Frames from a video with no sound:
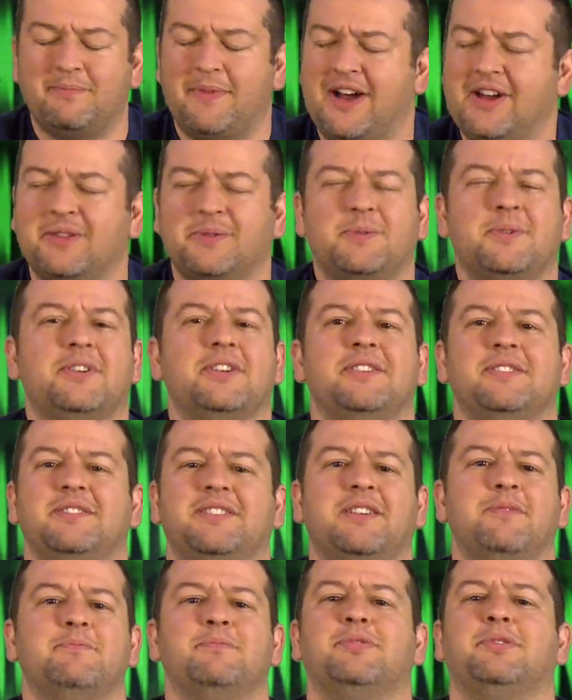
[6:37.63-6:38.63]

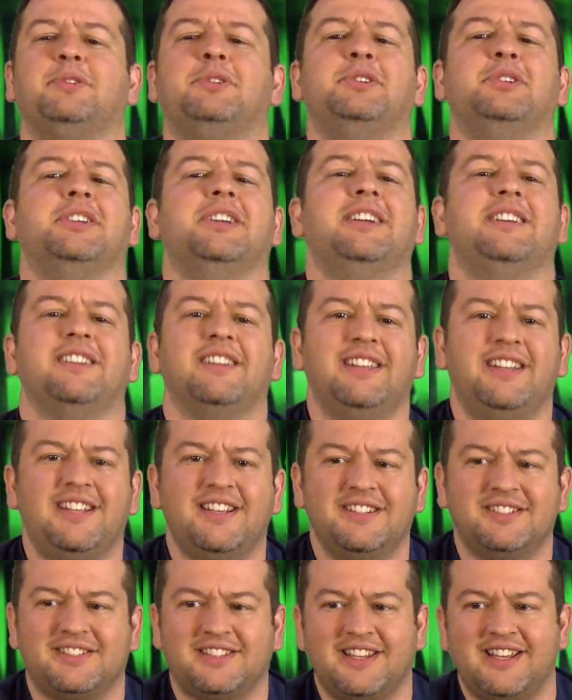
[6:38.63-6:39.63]
Mothra
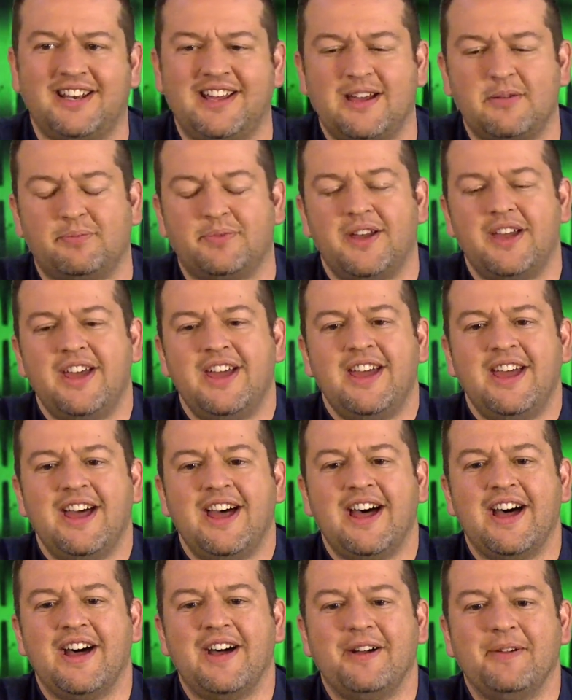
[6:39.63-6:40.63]
completely is lit up.
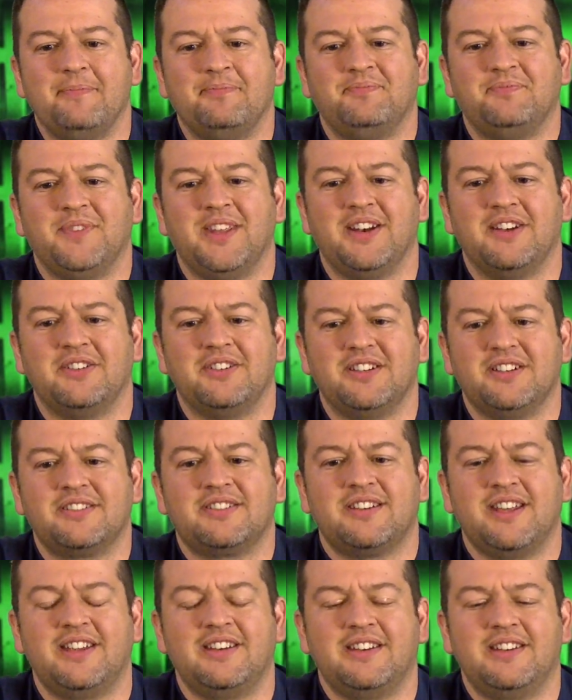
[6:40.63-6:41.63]

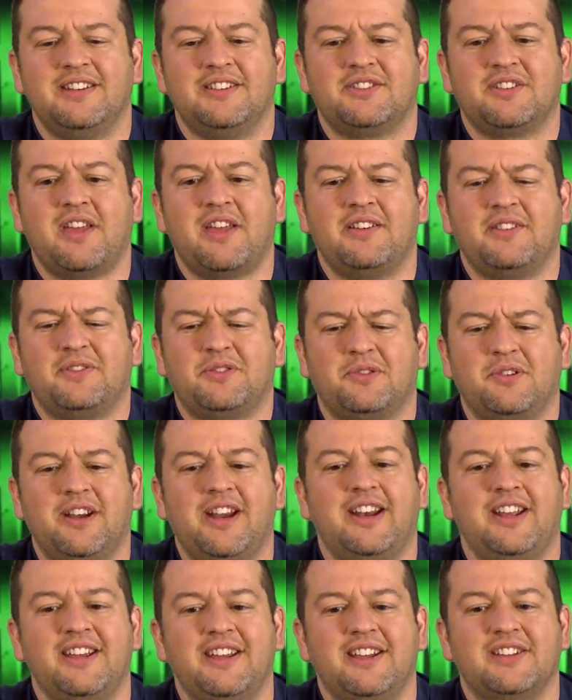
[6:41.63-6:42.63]
It's
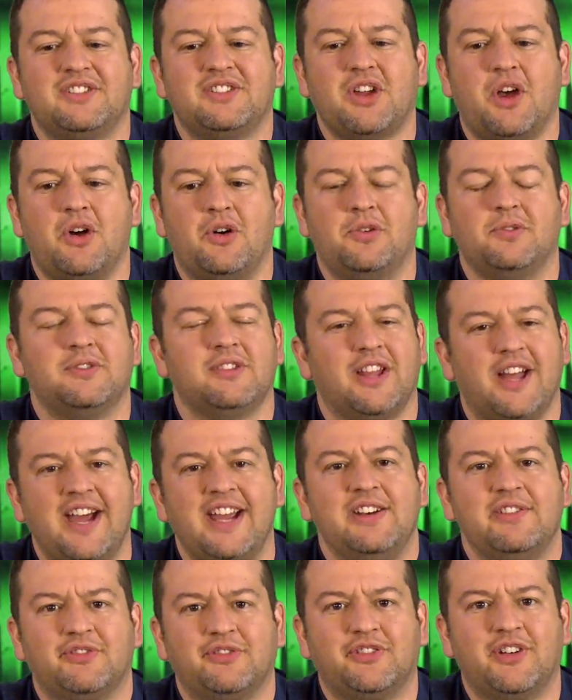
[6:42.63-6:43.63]
creating its own
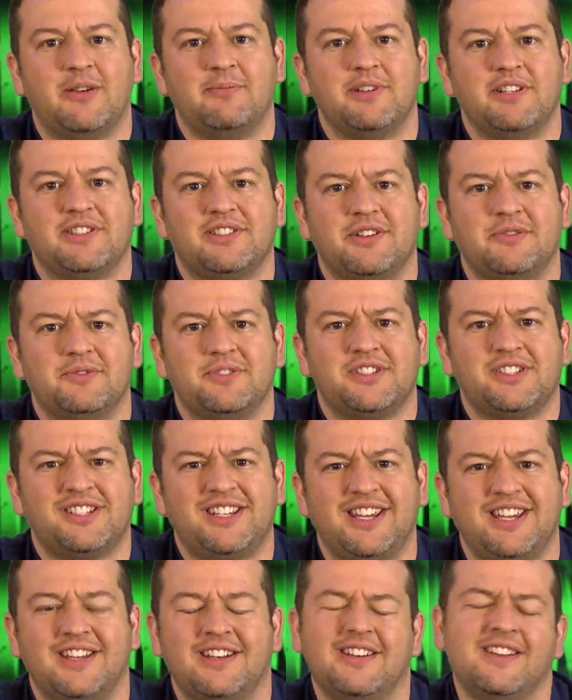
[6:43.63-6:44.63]
light from its own
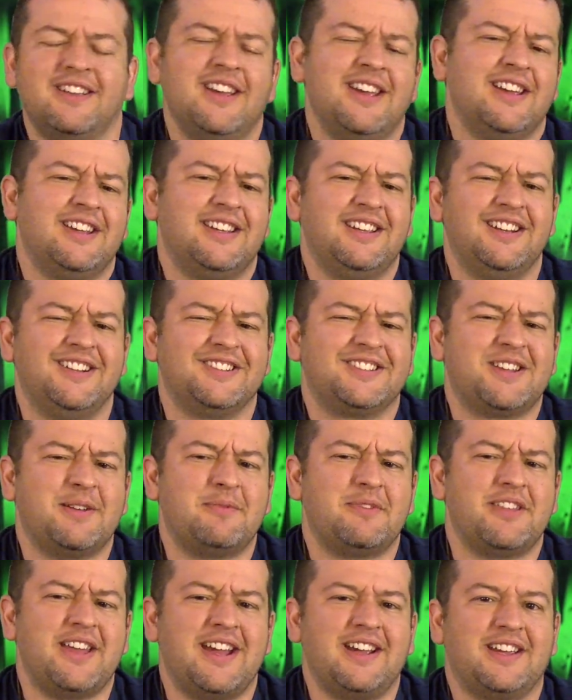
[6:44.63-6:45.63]
skin.
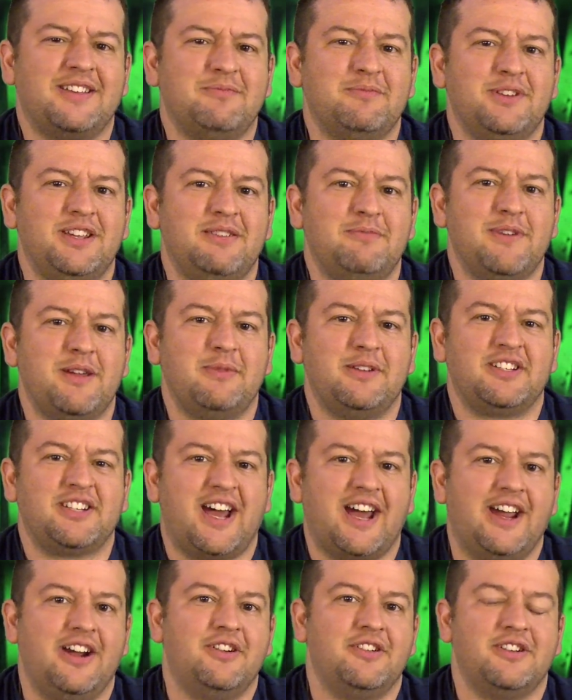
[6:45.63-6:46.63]
Some of that can be maybe
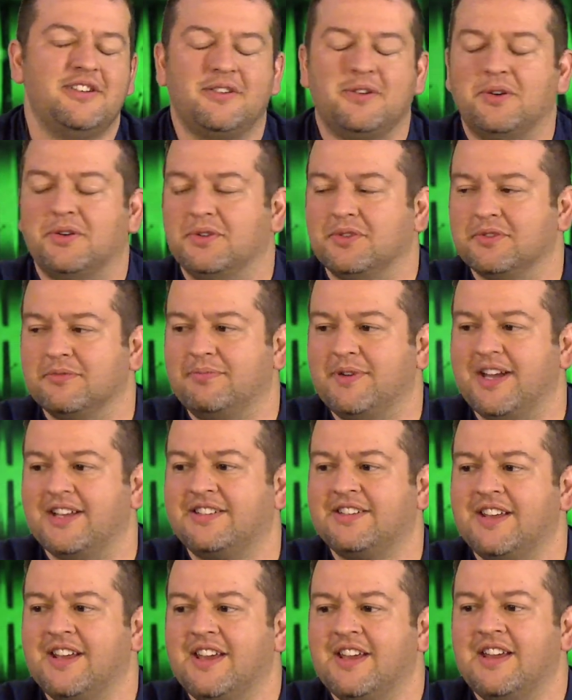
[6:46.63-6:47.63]
tired and old,
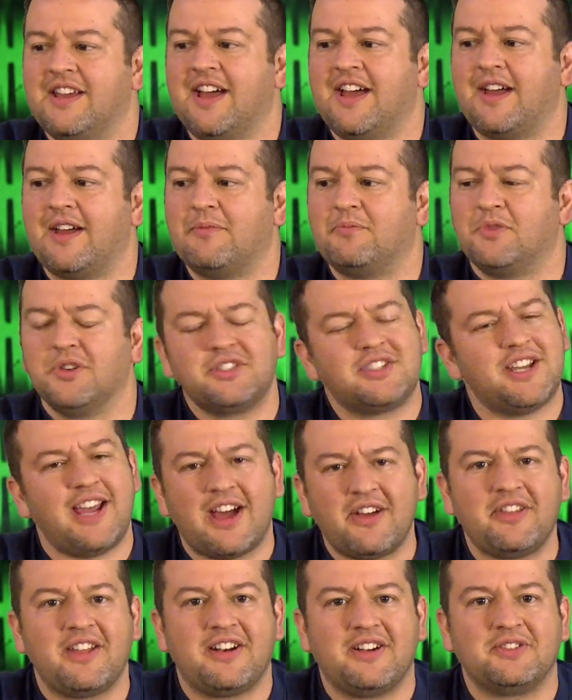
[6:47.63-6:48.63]
but we'll see
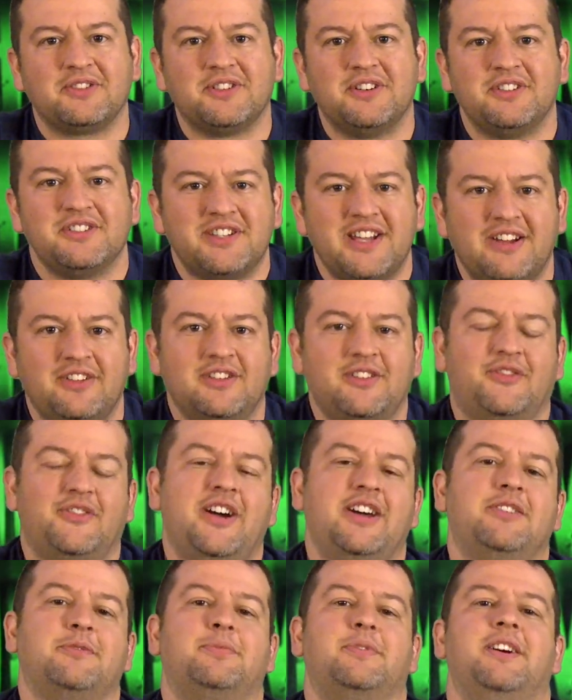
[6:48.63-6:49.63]
how that all turns out in the
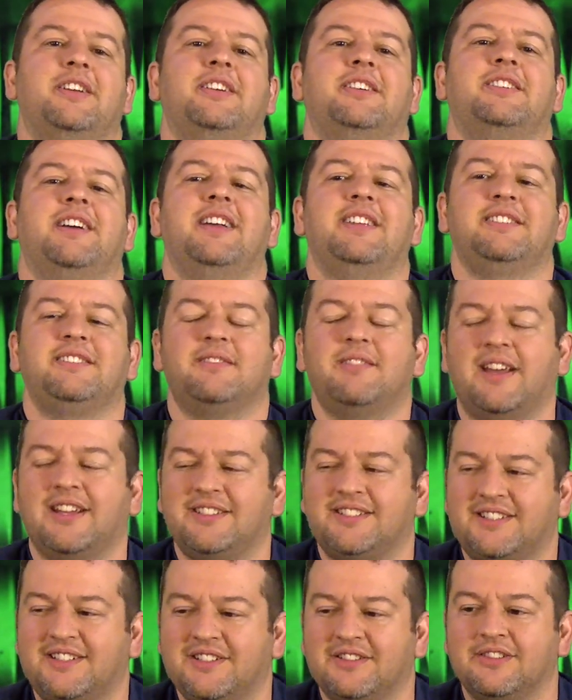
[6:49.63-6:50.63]
final product. I
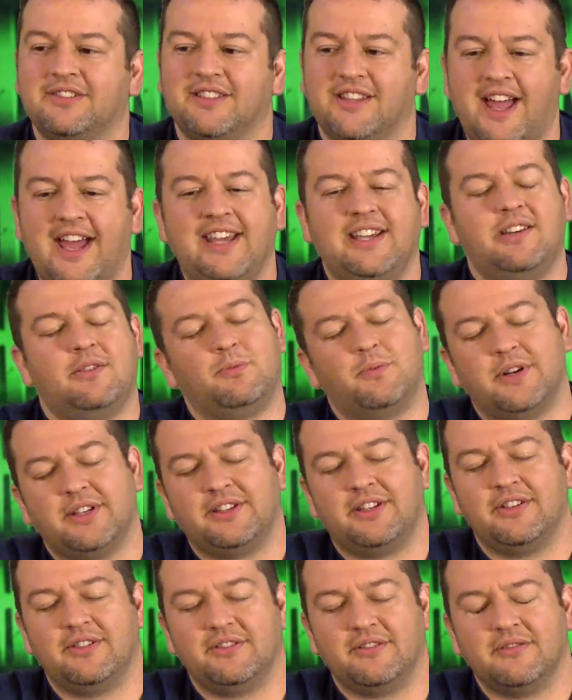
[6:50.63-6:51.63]
still like
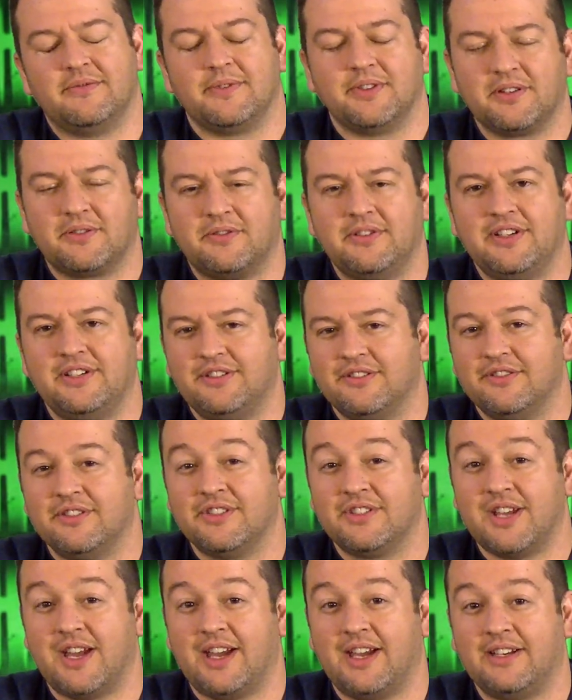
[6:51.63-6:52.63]
what they're doing with the creature
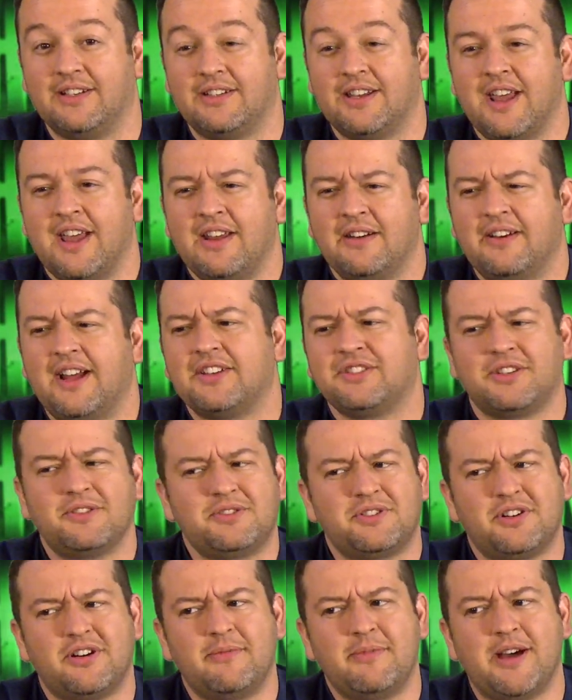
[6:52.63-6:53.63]
designs. Not so
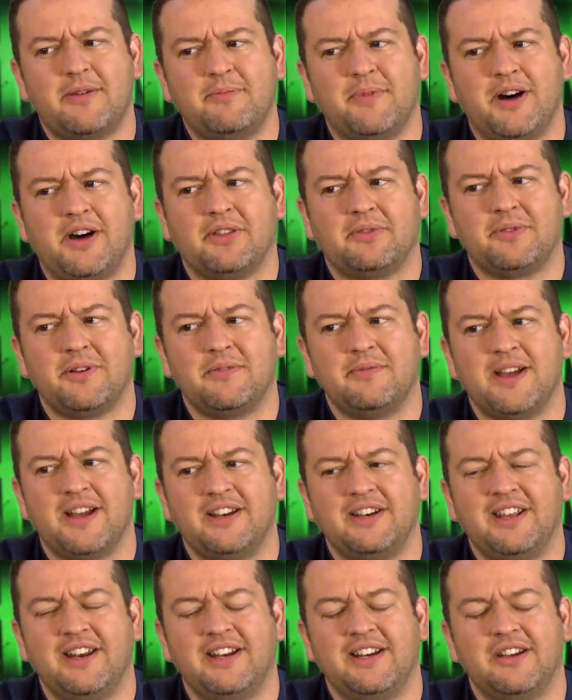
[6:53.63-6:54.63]
sure about Mothra. I'm
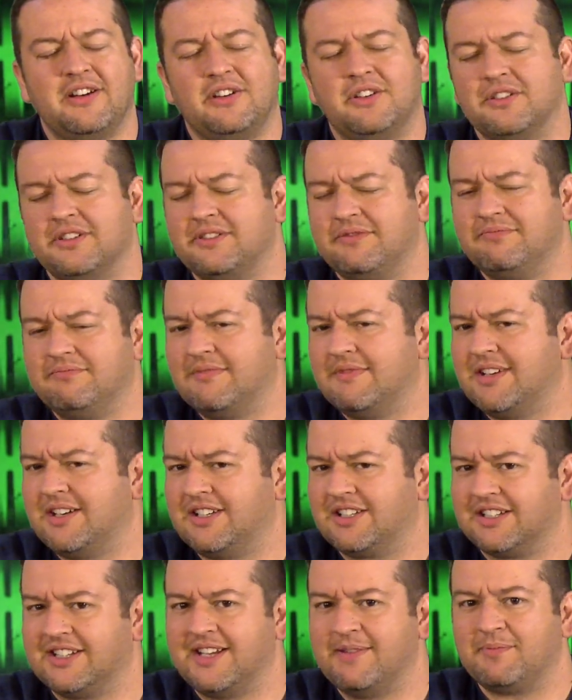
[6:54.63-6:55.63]
not getting a
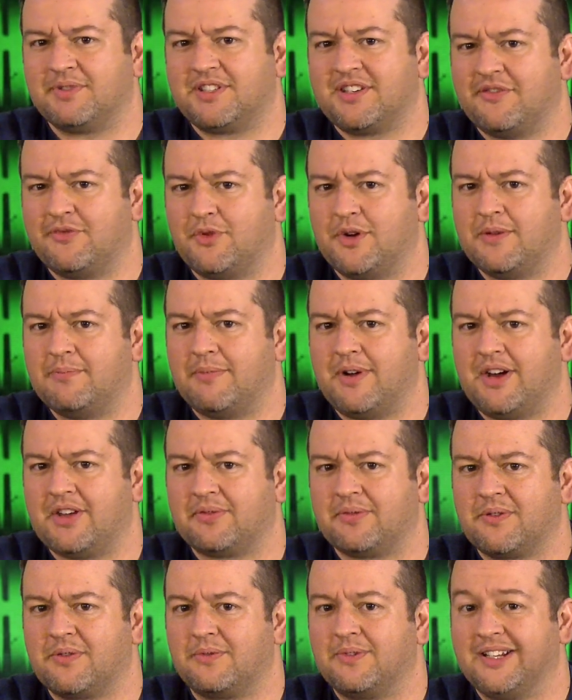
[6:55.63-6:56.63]
good glimpse of what
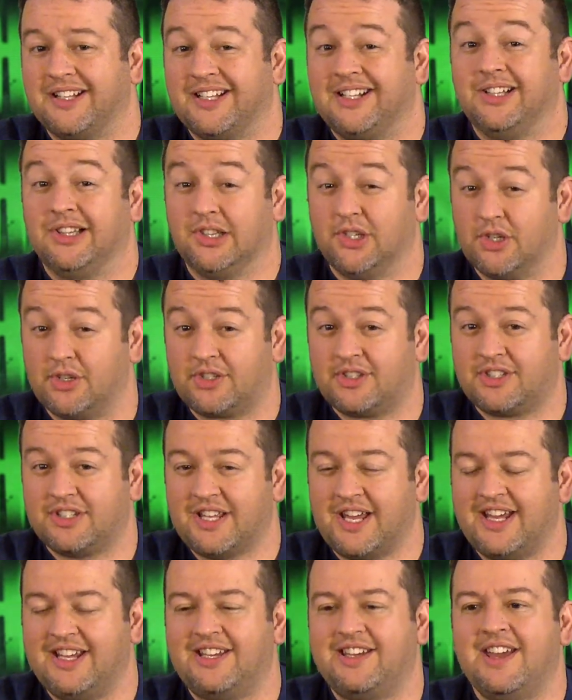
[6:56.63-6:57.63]
Mothra really looks
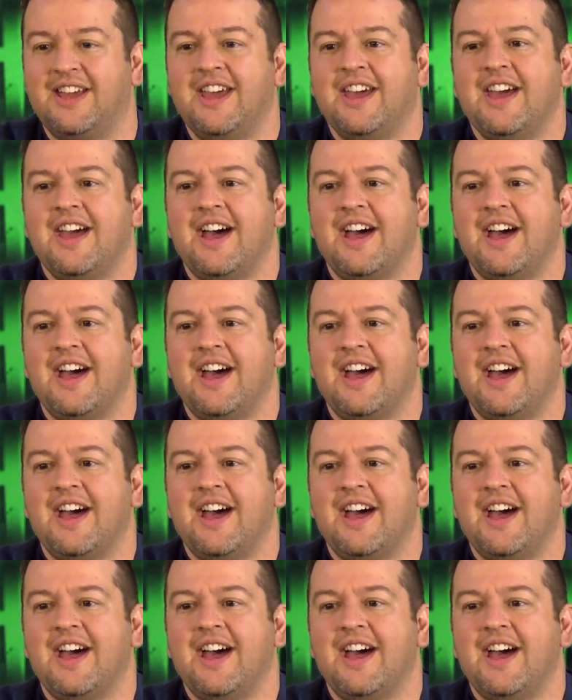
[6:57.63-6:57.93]
like.